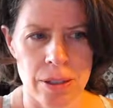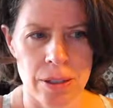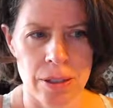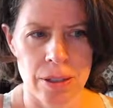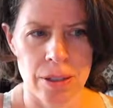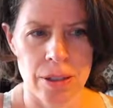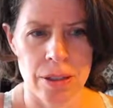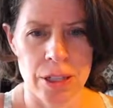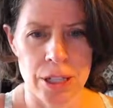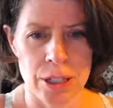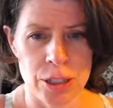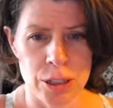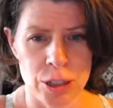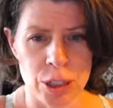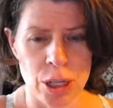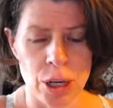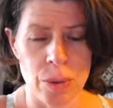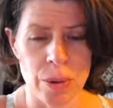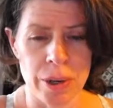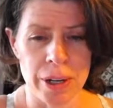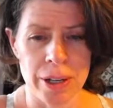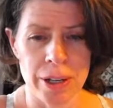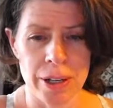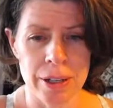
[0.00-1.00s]
They
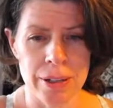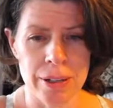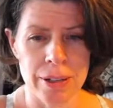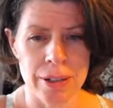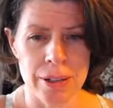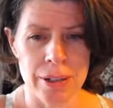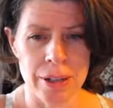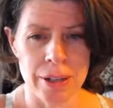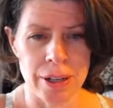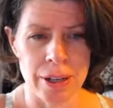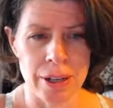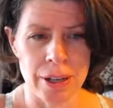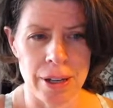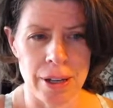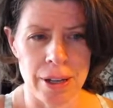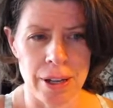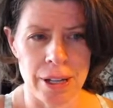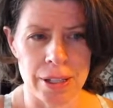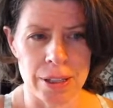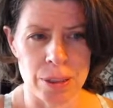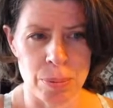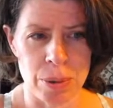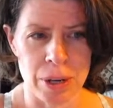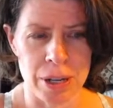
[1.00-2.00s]
show it
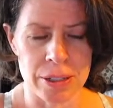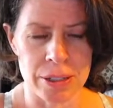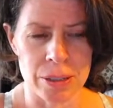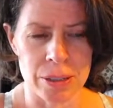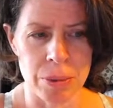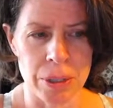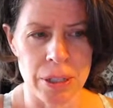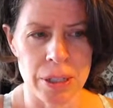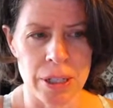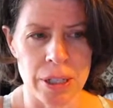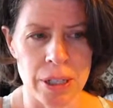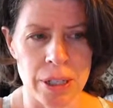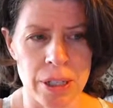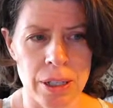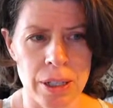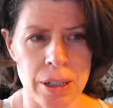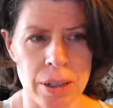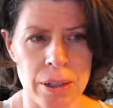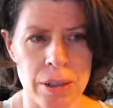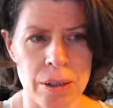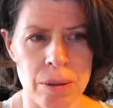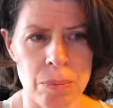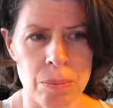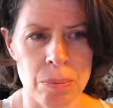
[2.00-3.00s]
as a
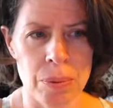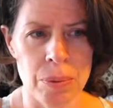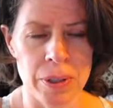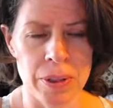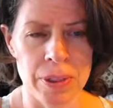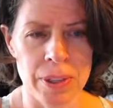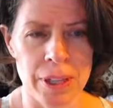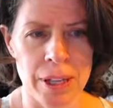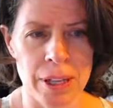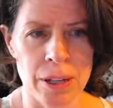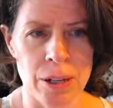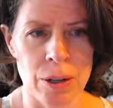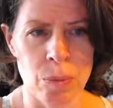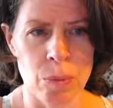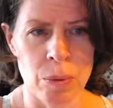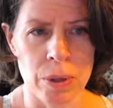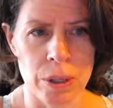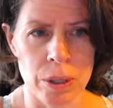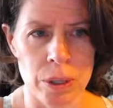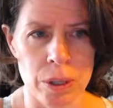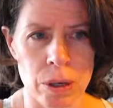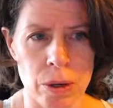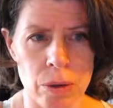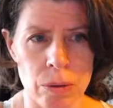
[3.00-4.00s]
possibility, but then when
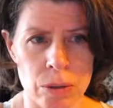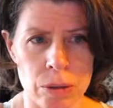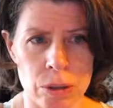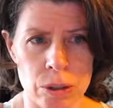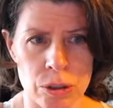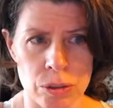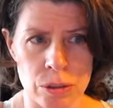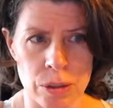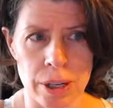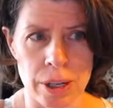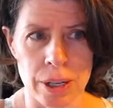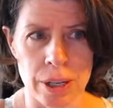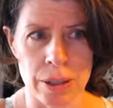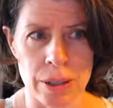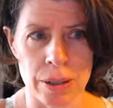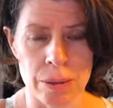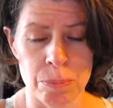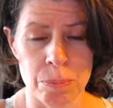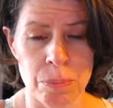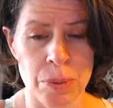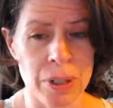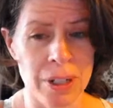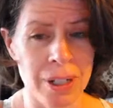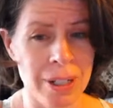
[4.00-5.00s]
you go to try
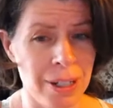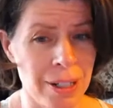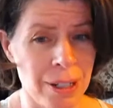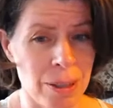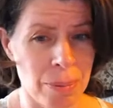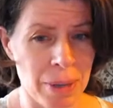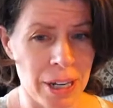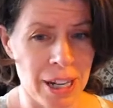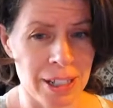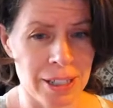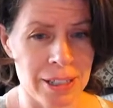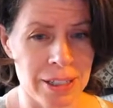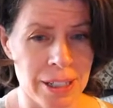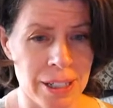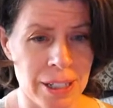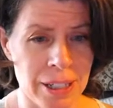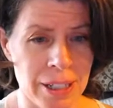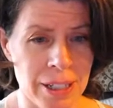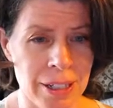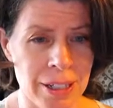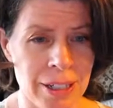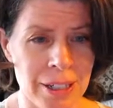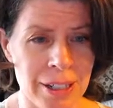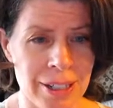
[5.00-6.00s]
and put it in your
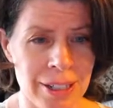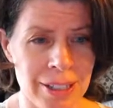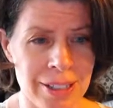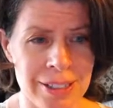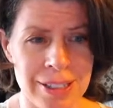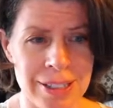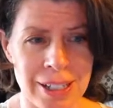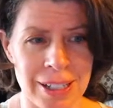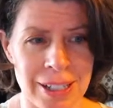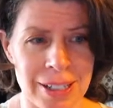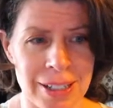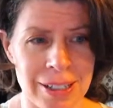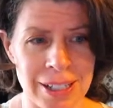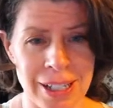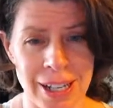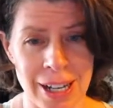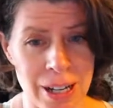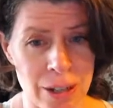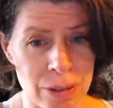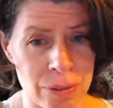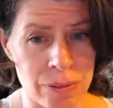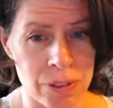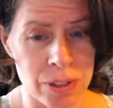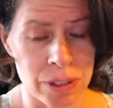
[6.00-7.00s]
basket, it says
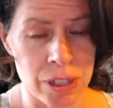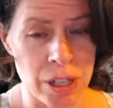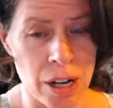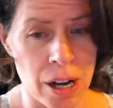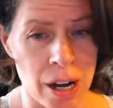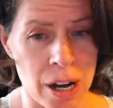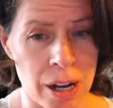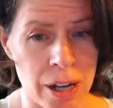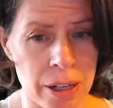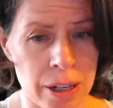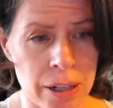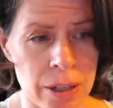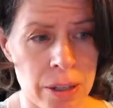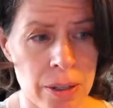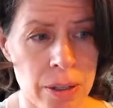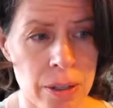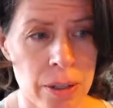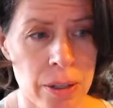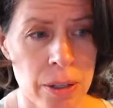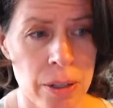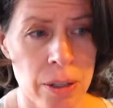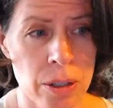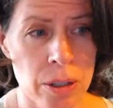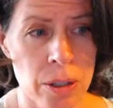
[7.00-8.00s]
out of stock.
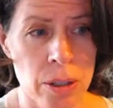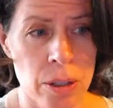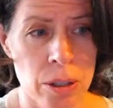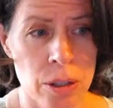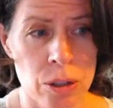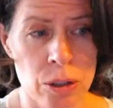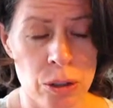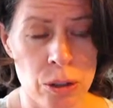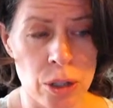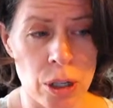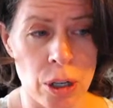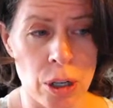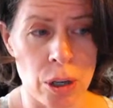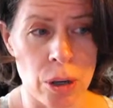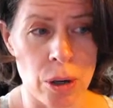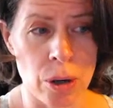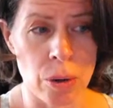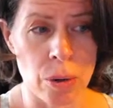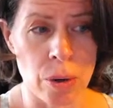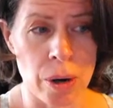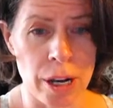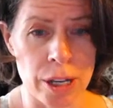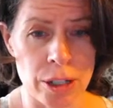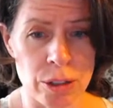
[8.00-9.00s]

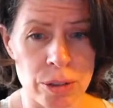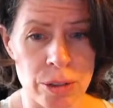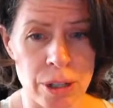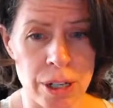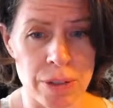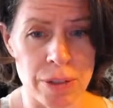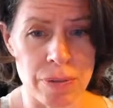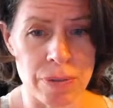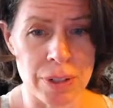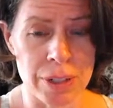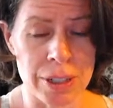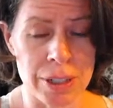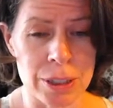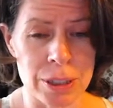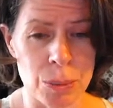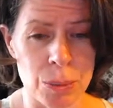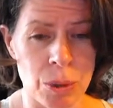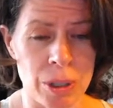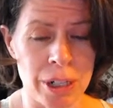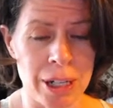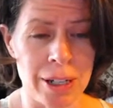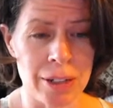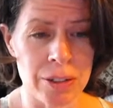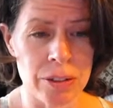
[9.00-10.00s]
So I try to find it
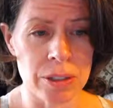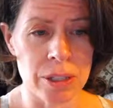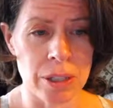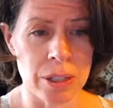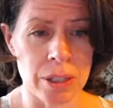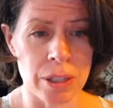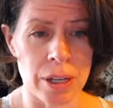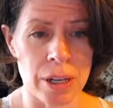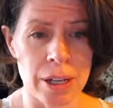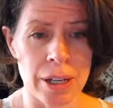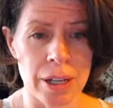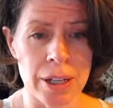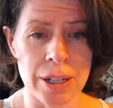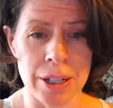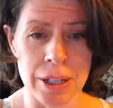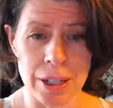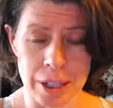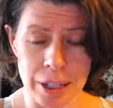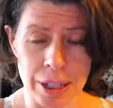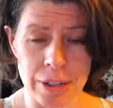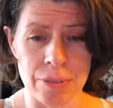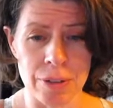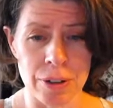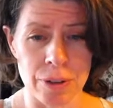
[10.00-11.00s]
somewhere else online,
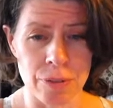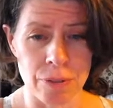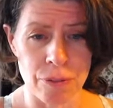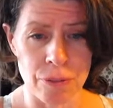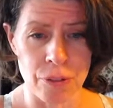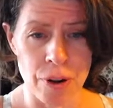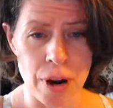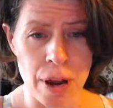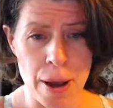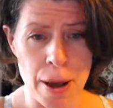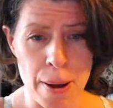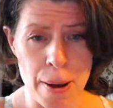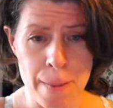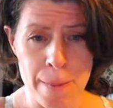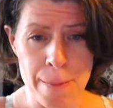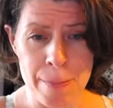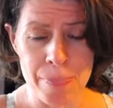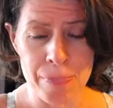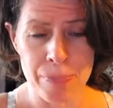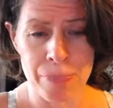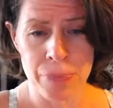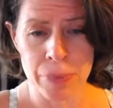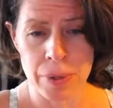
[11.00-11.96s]
even from